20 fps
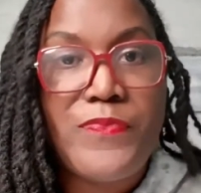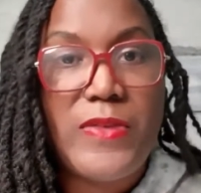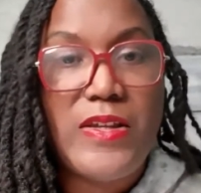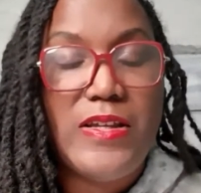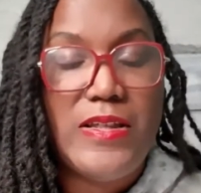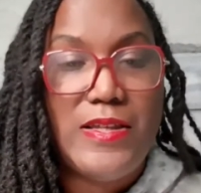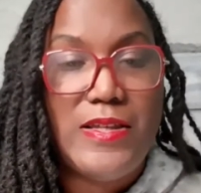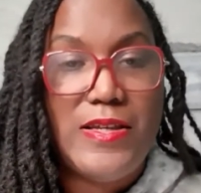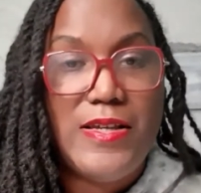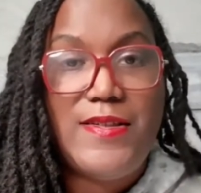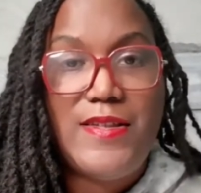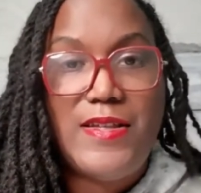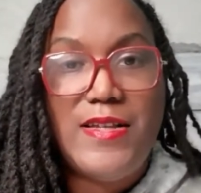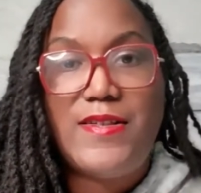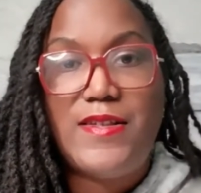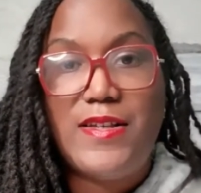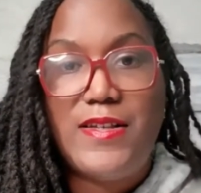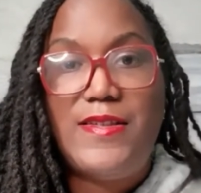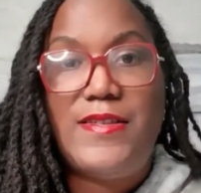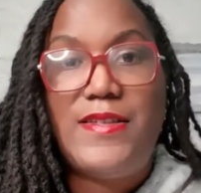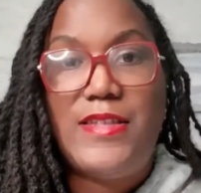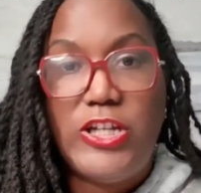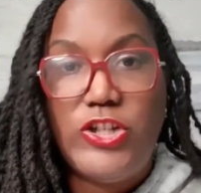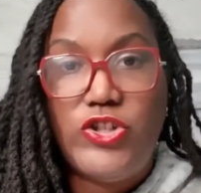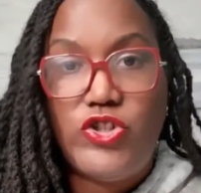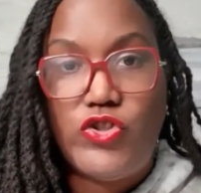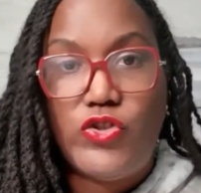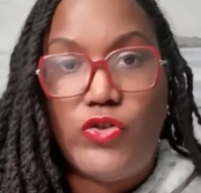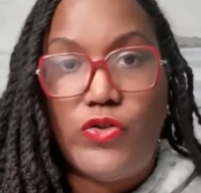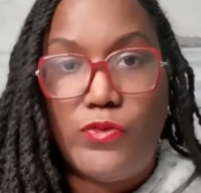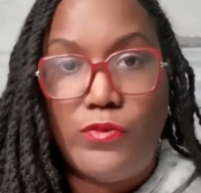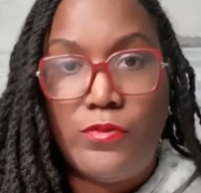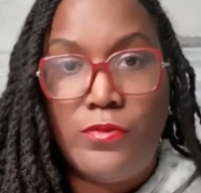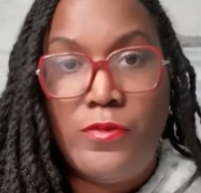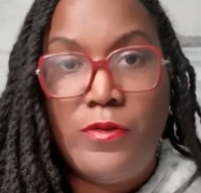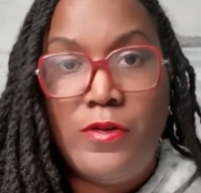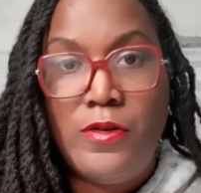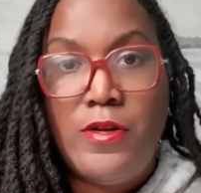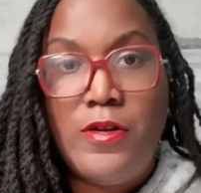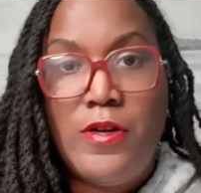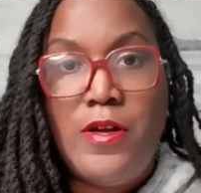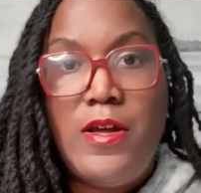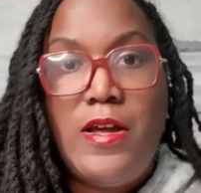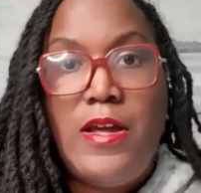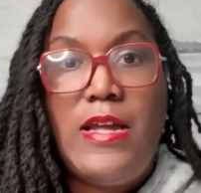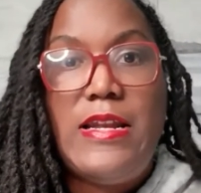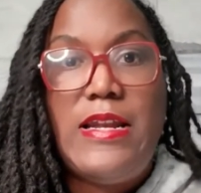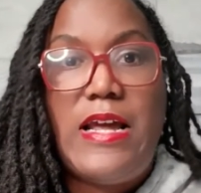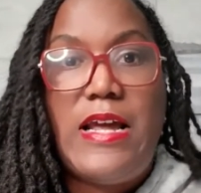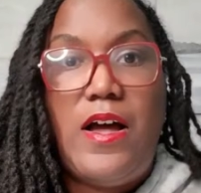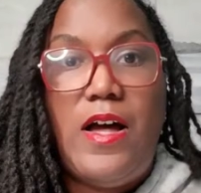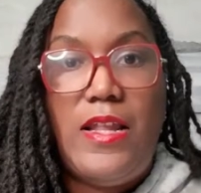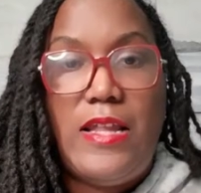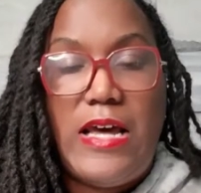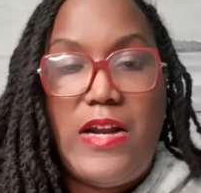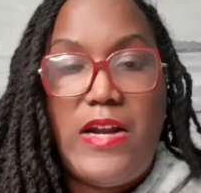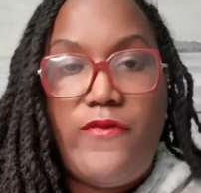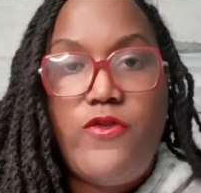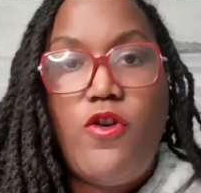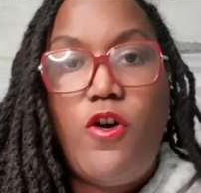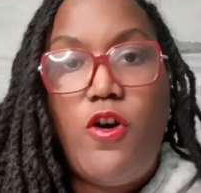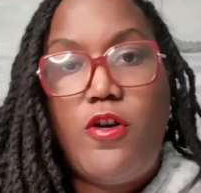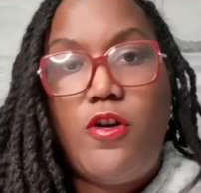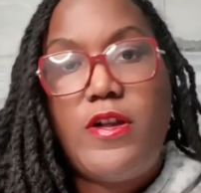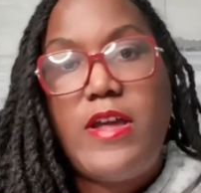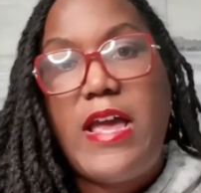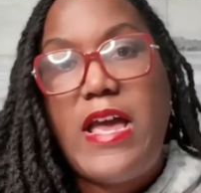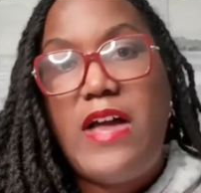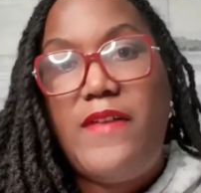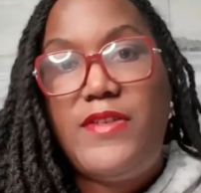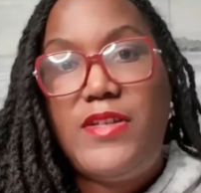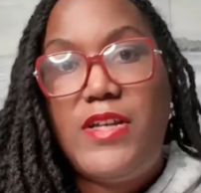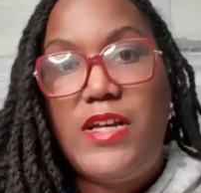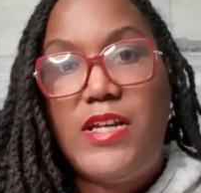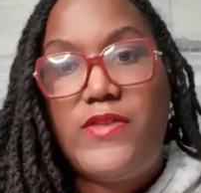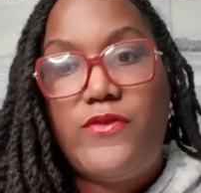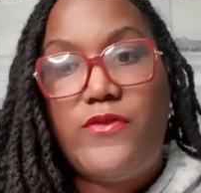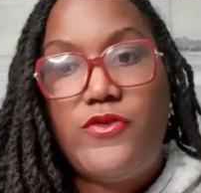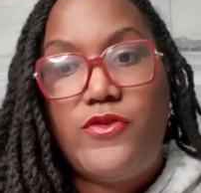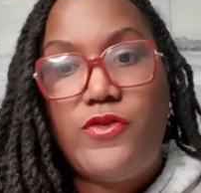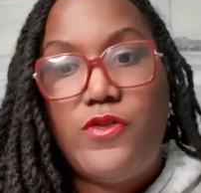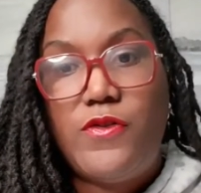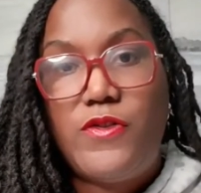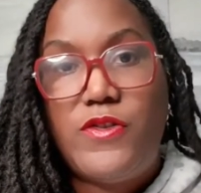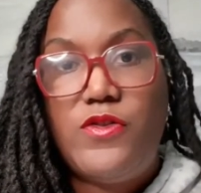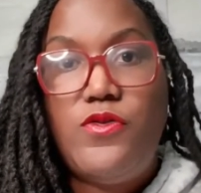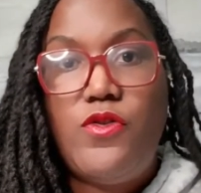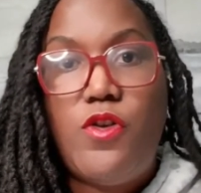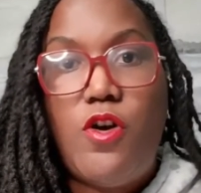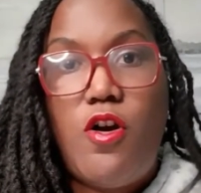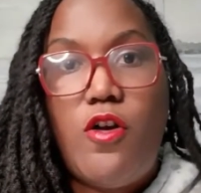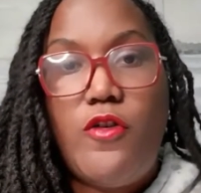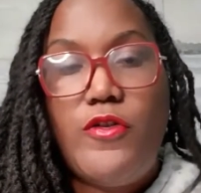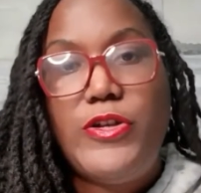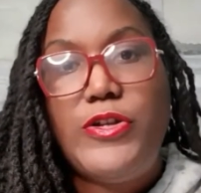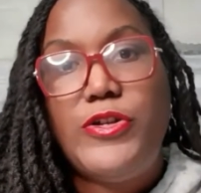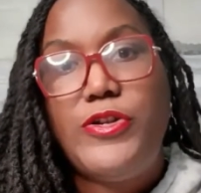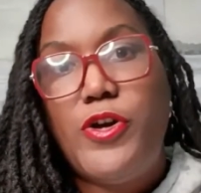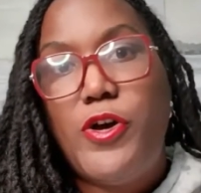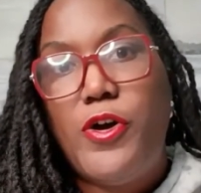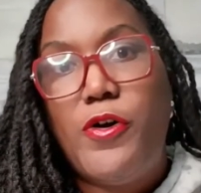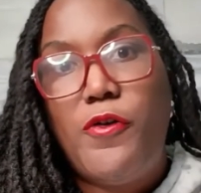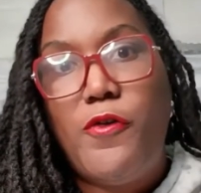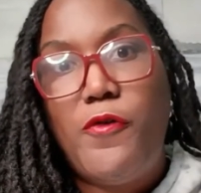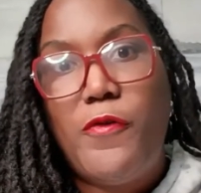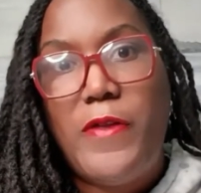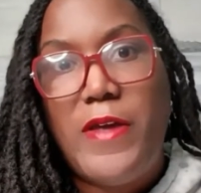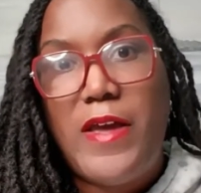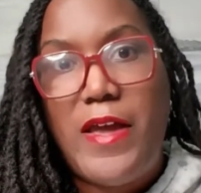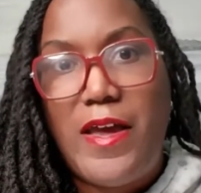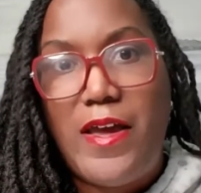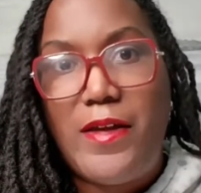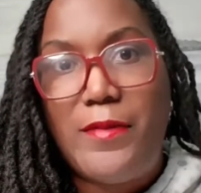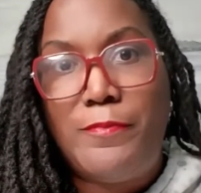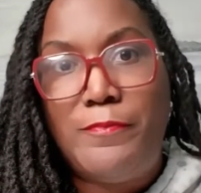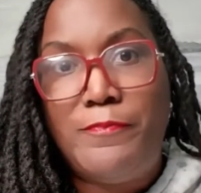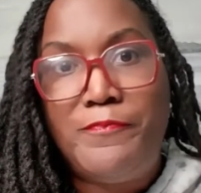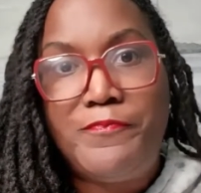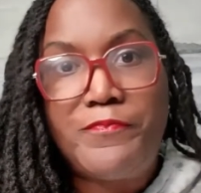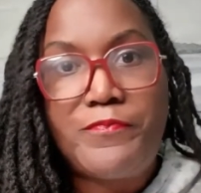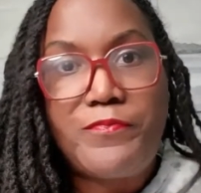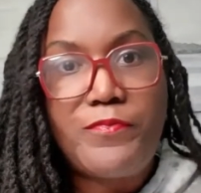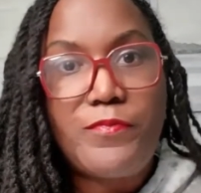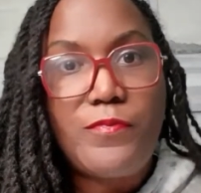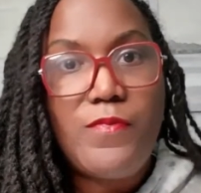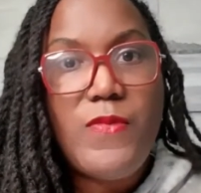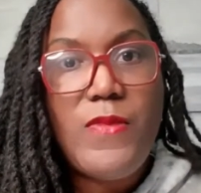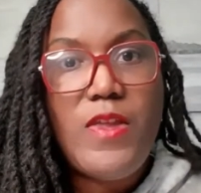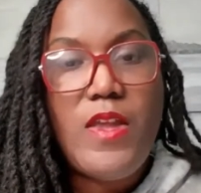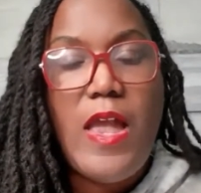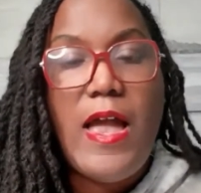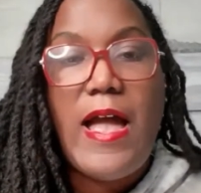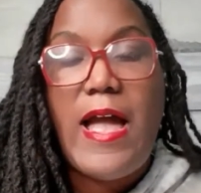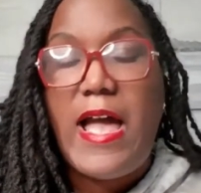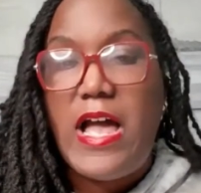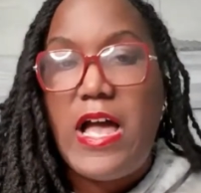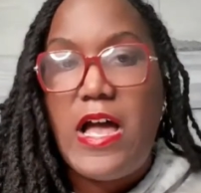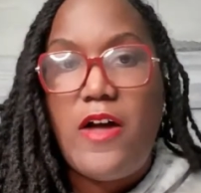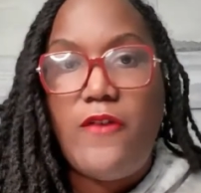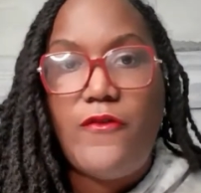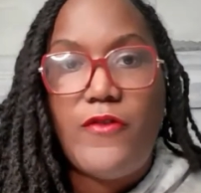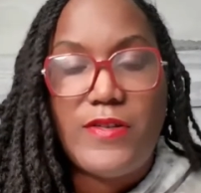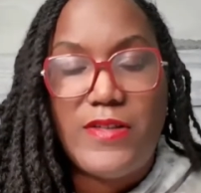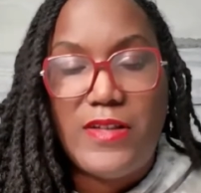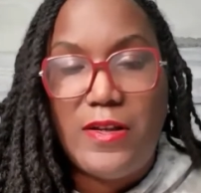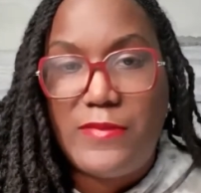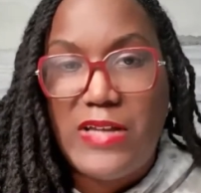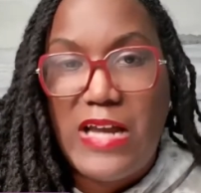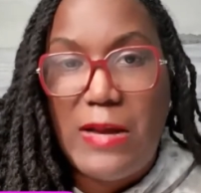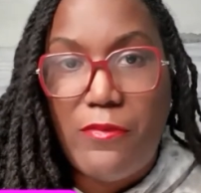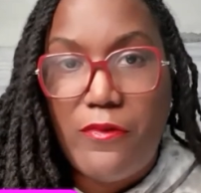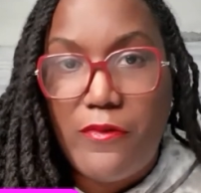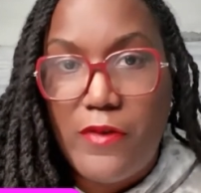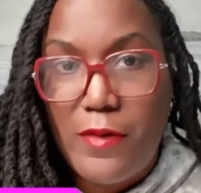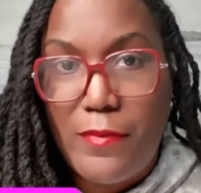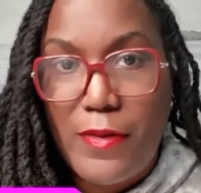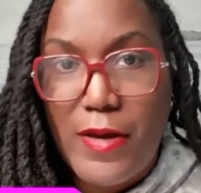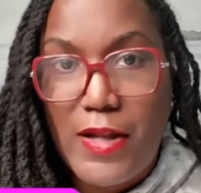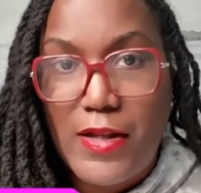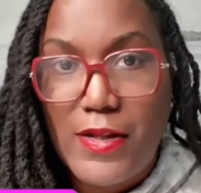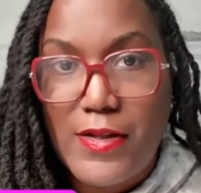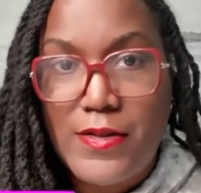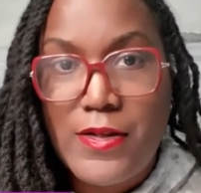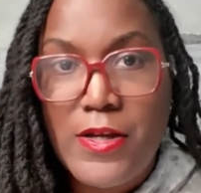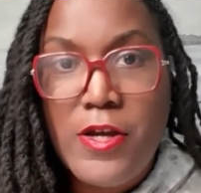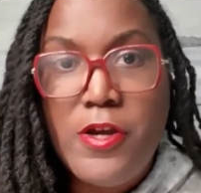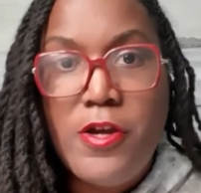This is essential. Now, a lot of you already have test results, so you already know that I have some type of imbalance.